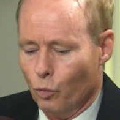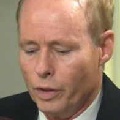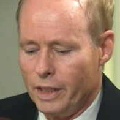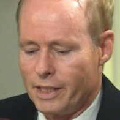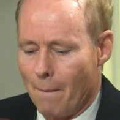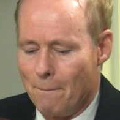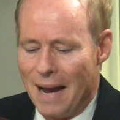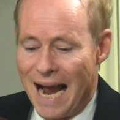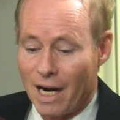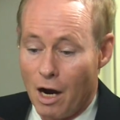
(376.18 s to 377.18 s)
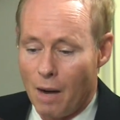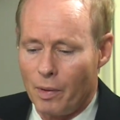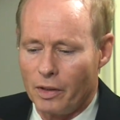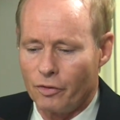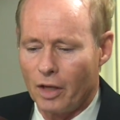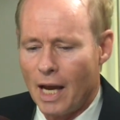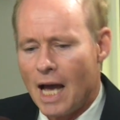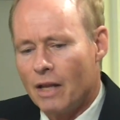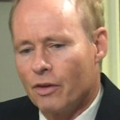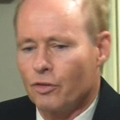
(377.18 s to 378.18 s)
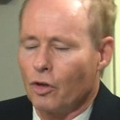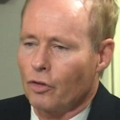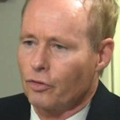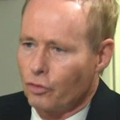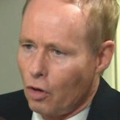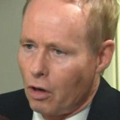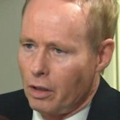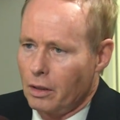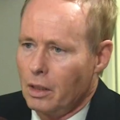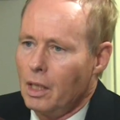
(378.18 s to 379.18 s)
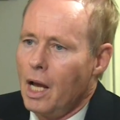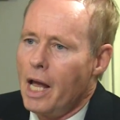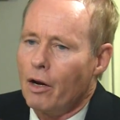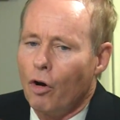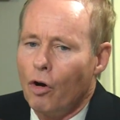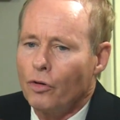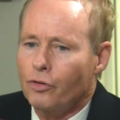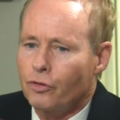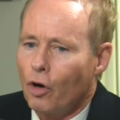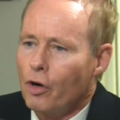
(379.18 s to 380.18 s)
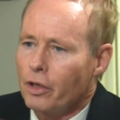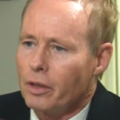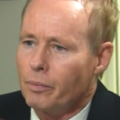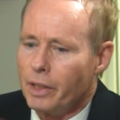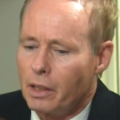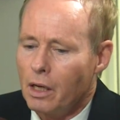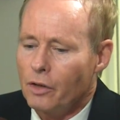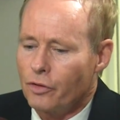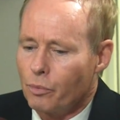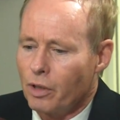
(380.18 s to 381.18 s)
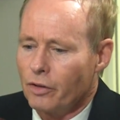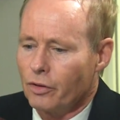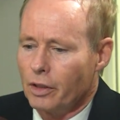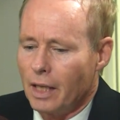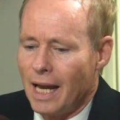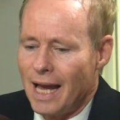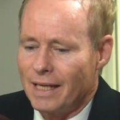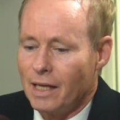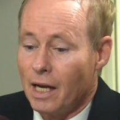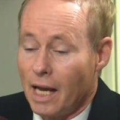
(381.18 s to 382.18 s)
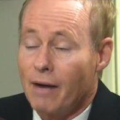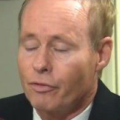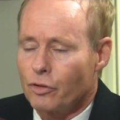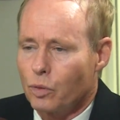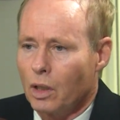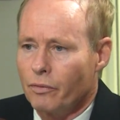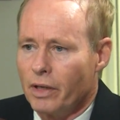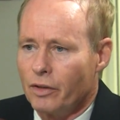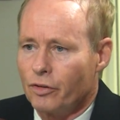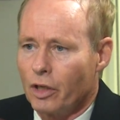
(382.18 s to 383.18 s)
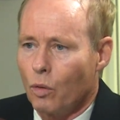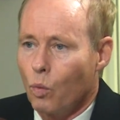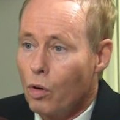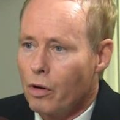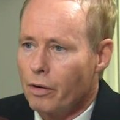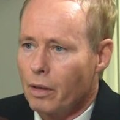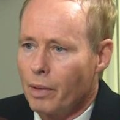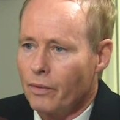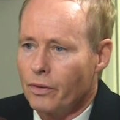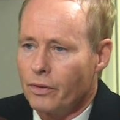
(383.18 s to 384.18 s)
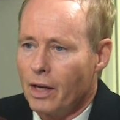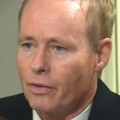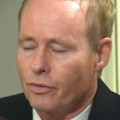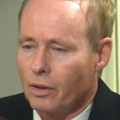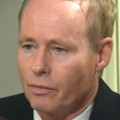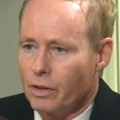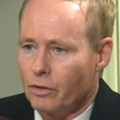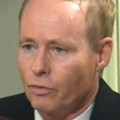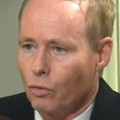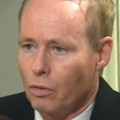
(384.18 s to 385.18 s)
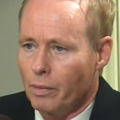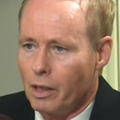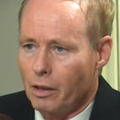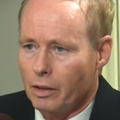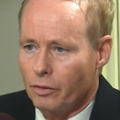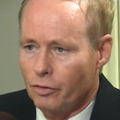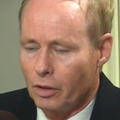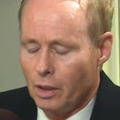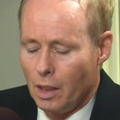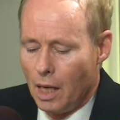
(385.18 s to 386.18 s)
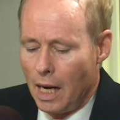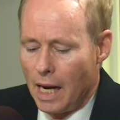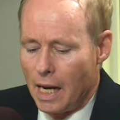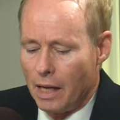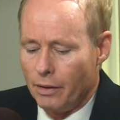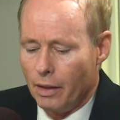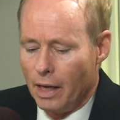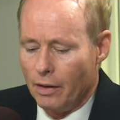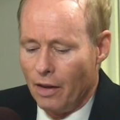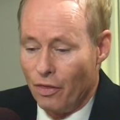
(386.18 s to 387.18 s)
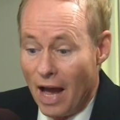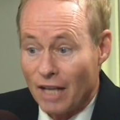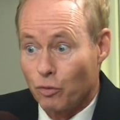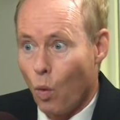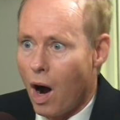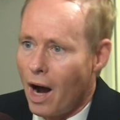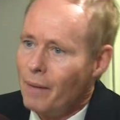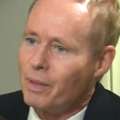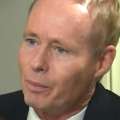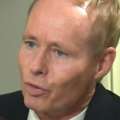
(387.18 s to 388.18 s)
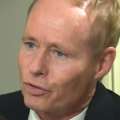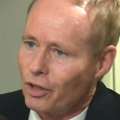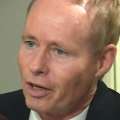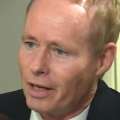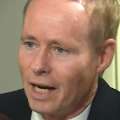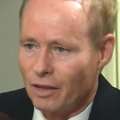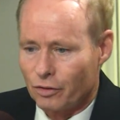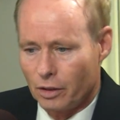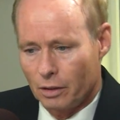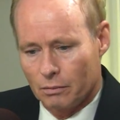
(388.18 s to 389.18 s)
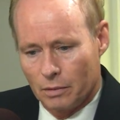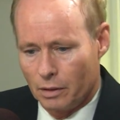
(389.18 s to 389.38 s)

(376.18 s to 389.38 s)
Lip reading: need to back up and say, how did this all start? And it all started because the president had not, after 12 days, said a word about the deaths of these four Americans. And that's why people started asking,